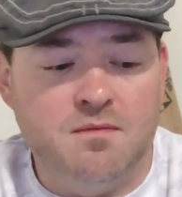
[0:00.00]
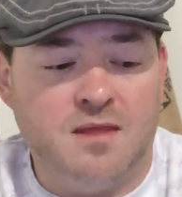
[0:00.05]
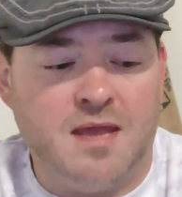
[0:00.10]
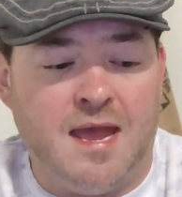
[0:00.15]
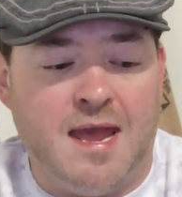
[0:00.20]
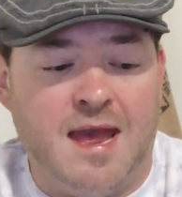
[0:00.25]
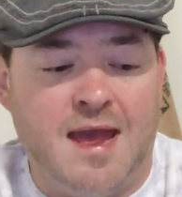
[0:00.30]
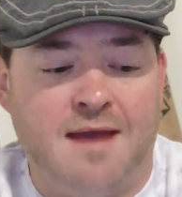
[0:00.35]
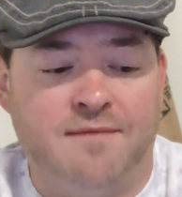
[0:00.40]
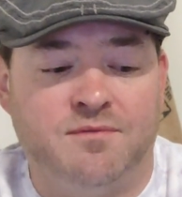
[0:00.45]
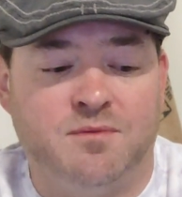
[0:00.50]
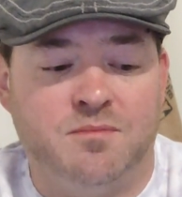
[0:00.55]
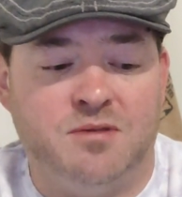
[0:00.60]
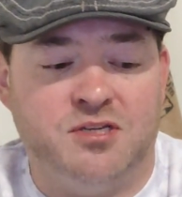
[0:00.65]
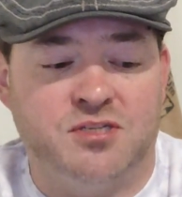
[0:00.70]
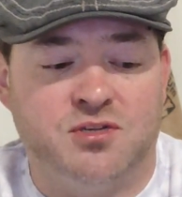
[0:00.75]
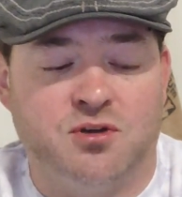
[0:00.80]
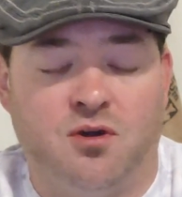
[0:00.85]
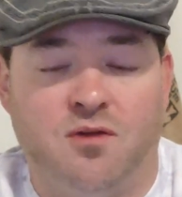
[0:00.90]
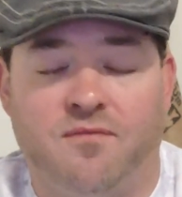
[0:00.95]
they have to
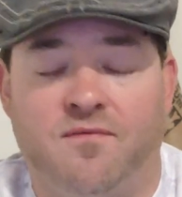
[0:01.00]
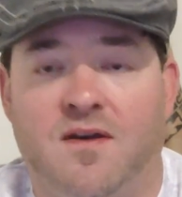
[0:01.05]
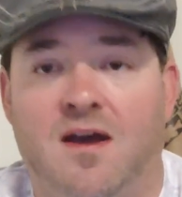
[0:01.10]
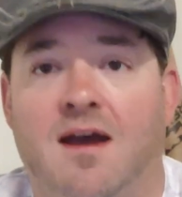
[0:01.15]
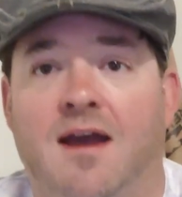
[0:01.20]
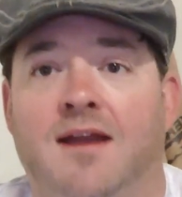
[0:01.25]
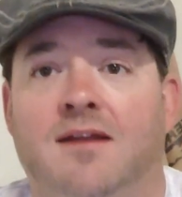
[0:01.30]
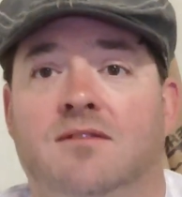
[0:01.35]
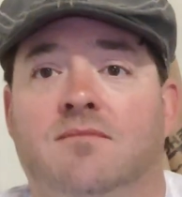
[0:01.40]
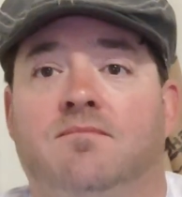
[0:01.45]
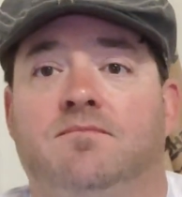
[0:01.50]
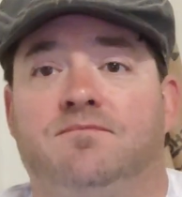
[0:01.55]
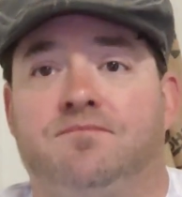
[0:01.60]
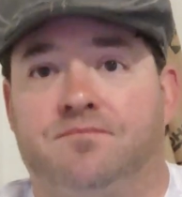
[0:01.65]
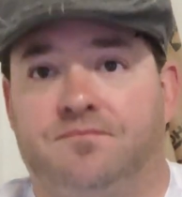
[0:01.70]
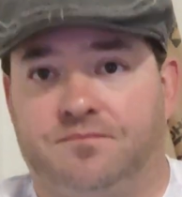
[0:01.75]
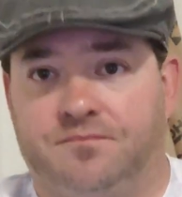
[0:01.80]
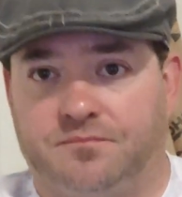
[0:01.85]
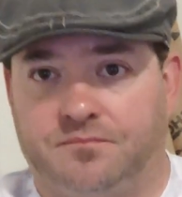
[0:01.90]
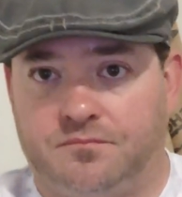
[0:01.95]
be certified
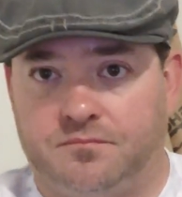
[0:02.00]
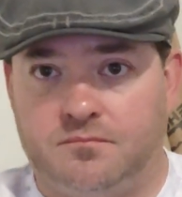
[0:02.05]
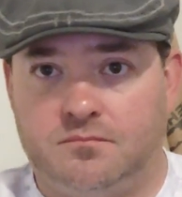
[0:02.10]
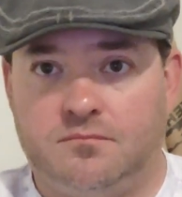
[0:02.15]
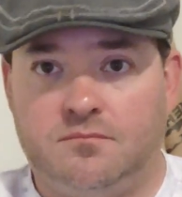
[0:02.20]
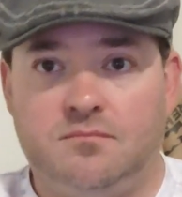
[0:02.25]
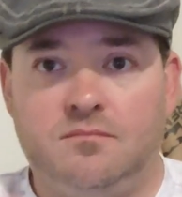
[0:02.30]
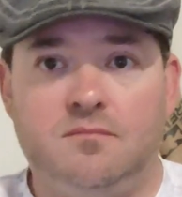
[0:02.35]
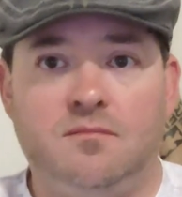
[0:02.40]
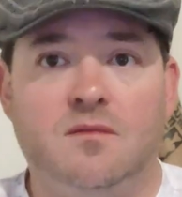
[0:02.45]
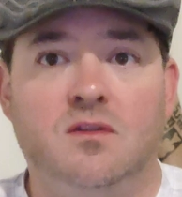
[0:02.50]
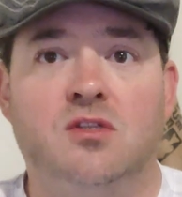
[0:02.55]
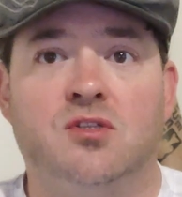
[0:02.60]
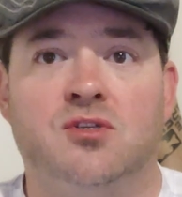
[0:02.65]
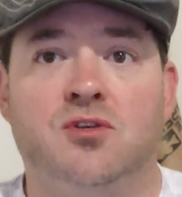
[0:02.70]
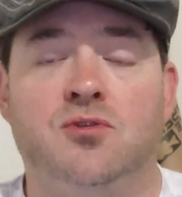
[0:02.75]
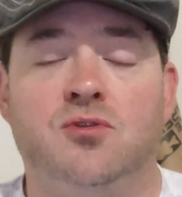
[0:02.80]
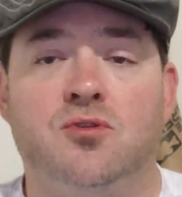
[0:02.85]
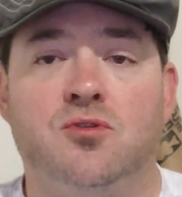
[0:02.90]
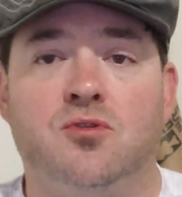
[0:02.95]

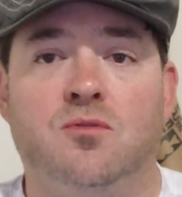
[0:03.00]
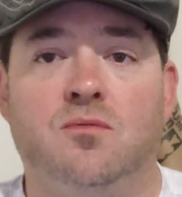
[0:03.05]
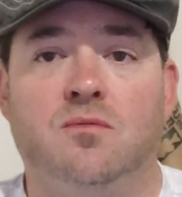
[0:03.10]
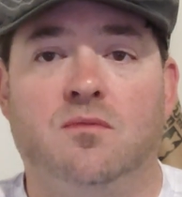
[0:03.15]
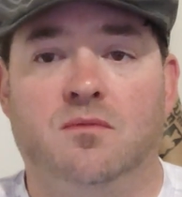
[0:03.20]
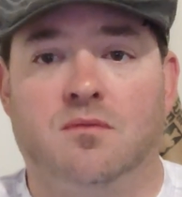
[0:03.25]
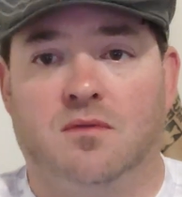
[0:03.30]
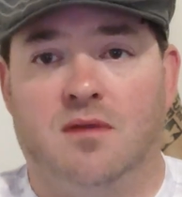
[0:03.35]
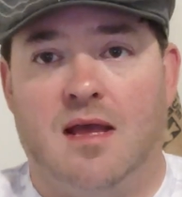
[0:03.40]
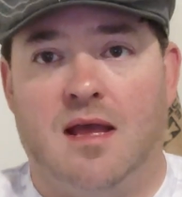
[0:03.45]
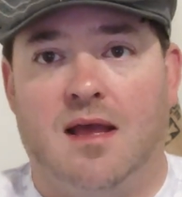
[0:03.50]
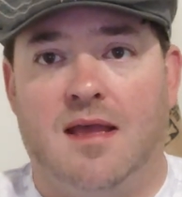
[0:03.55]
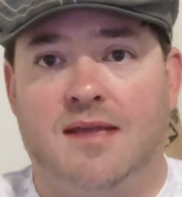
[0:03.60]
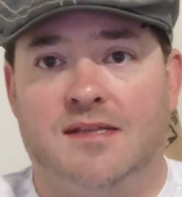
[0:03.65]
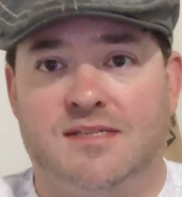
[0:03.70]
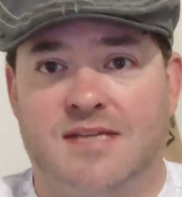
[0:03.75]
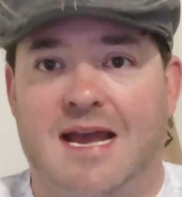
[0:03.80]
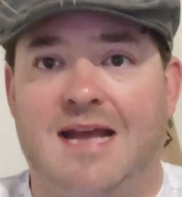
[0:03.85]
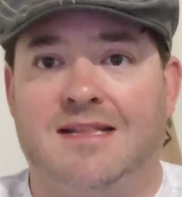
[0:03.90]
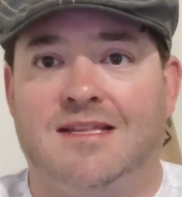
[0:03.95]
to
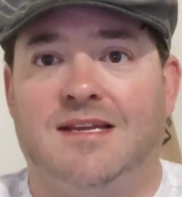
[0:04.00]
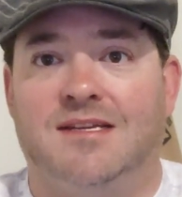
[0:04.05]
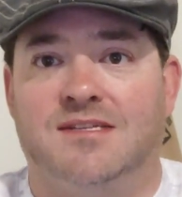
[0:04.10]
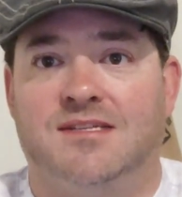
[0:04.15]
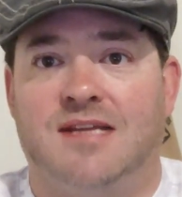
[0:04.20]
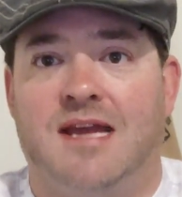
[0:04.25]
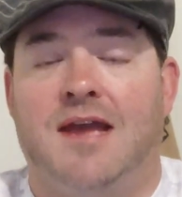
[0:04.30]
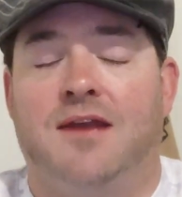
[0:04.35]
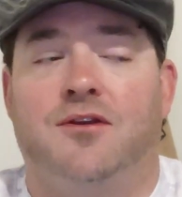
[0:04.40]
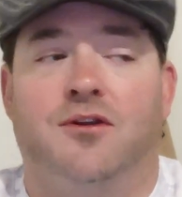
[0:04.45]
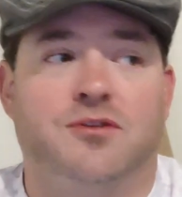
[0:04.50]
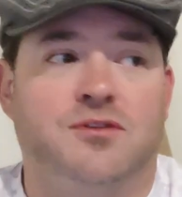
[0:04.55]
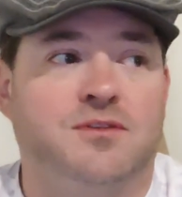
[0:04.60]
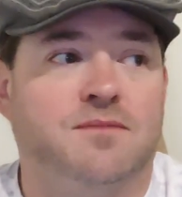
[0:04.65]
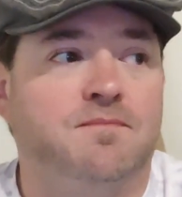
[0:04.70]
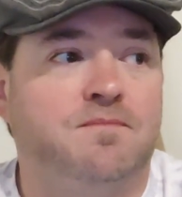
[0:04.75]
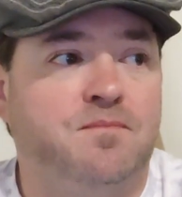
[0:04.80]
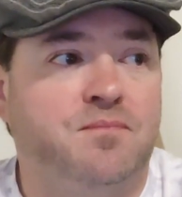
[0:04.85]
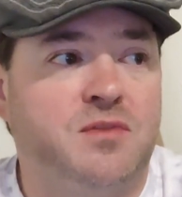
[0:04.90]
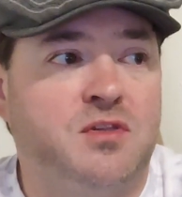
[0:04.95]
exacting standards.